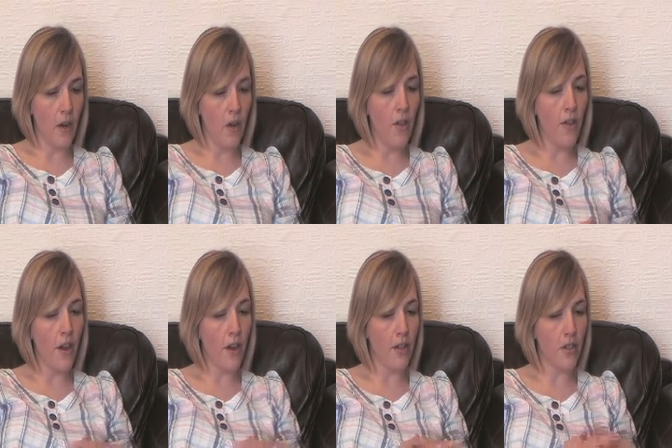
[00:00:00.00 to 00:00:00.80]
all
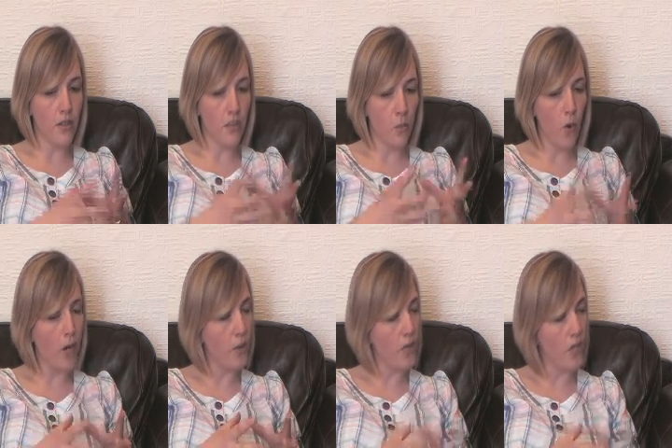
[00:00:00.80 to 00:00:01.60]
their
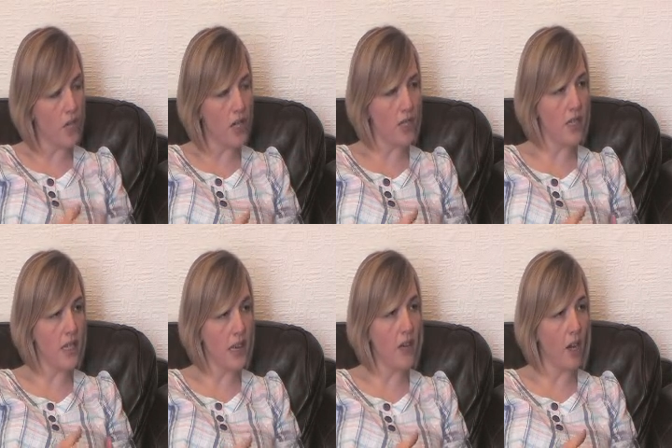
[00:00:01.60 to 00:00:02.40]
work with students
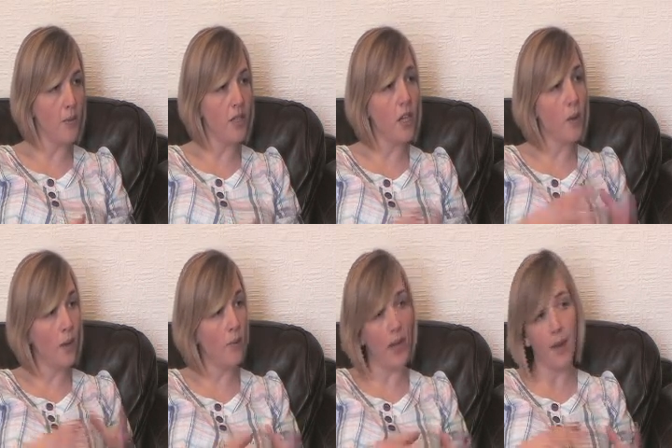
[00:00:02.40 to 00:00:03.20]
is geared up to
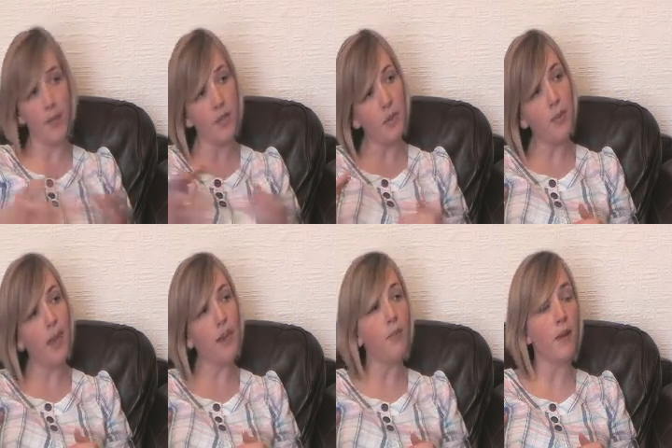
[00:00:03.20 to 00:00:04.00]
equip them to be
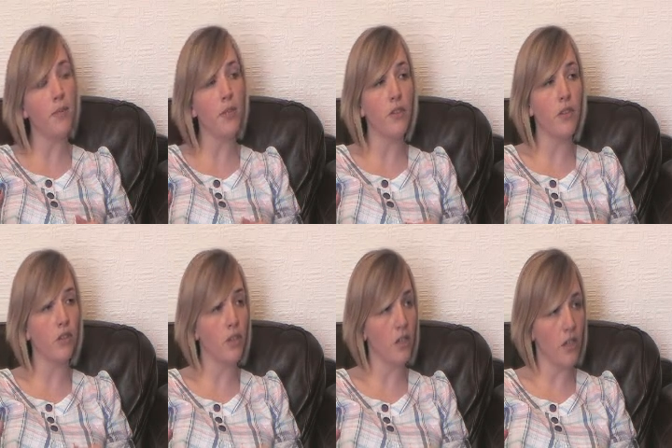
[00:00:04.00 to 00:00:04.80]
better members of the
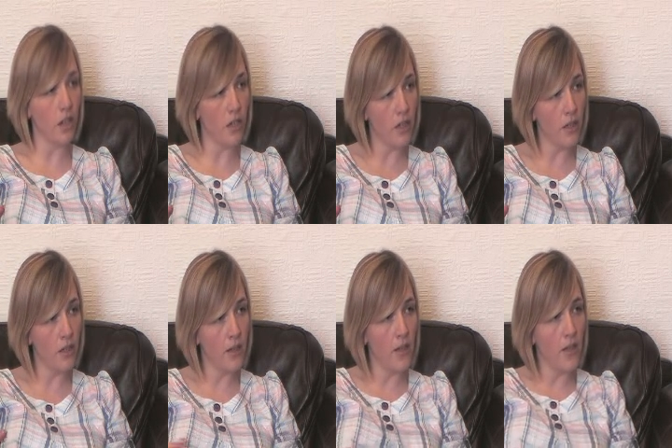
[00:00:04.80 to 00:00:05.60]
Christian Union.
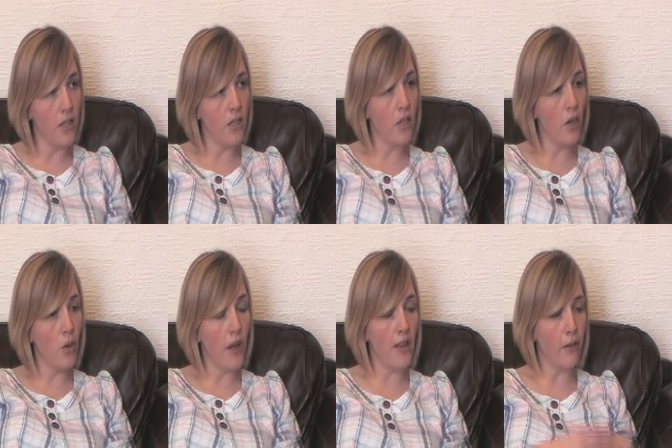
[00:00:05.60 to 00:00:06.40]

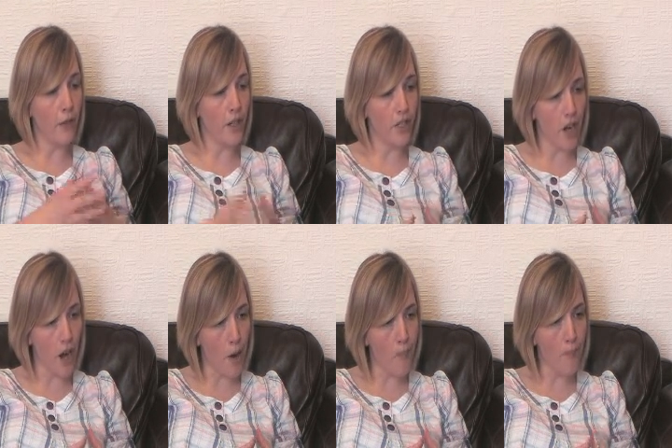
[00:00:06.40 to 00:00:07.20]
So in the first
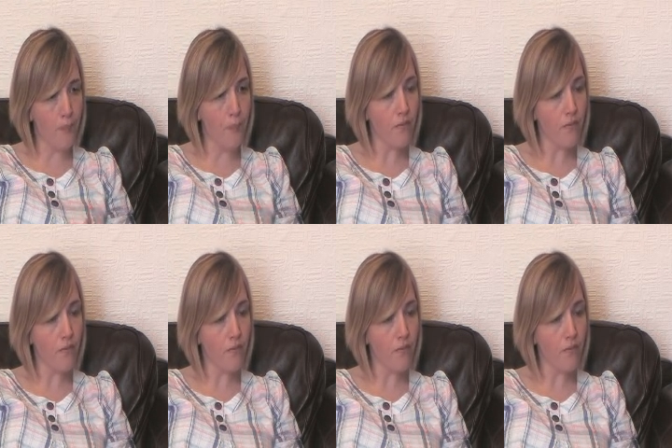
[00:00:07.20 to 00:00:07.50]
term,